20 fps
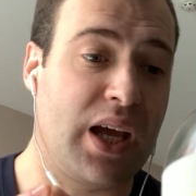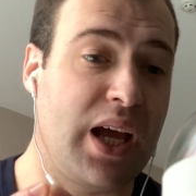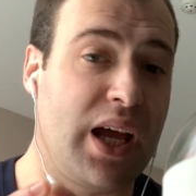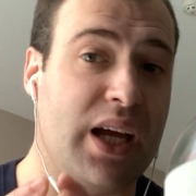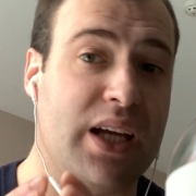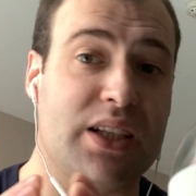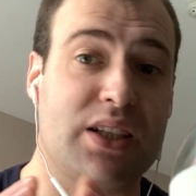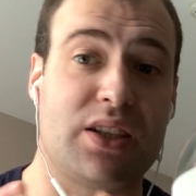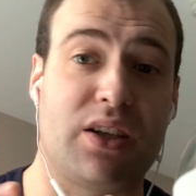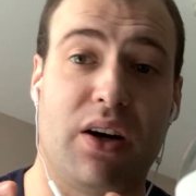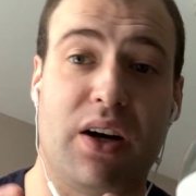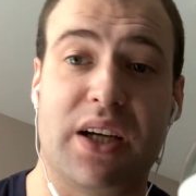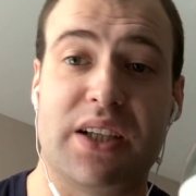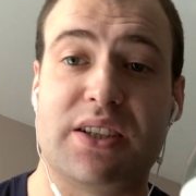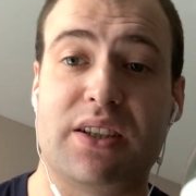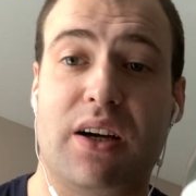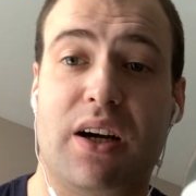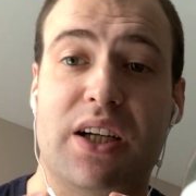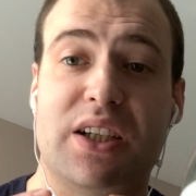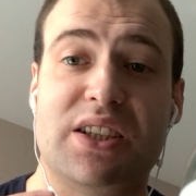And
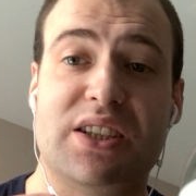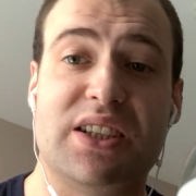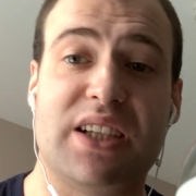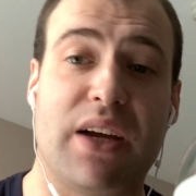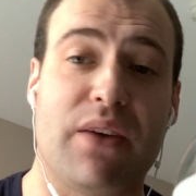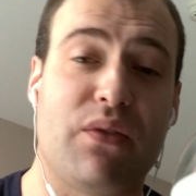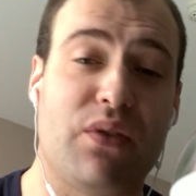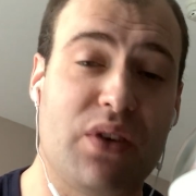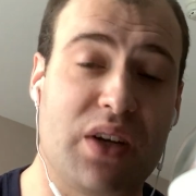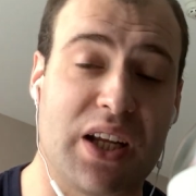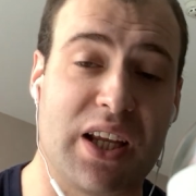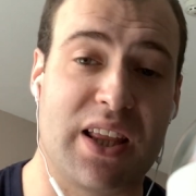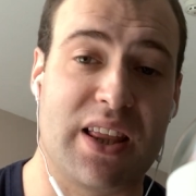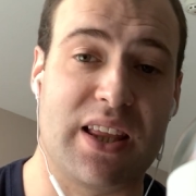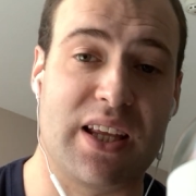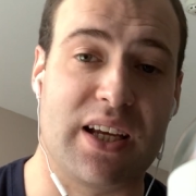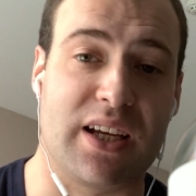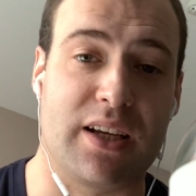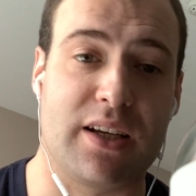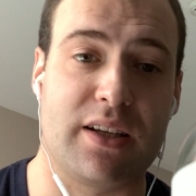guys, I definitely
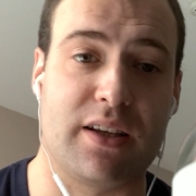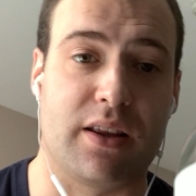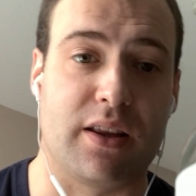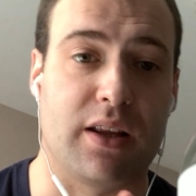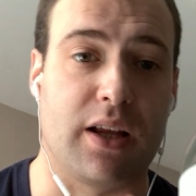think,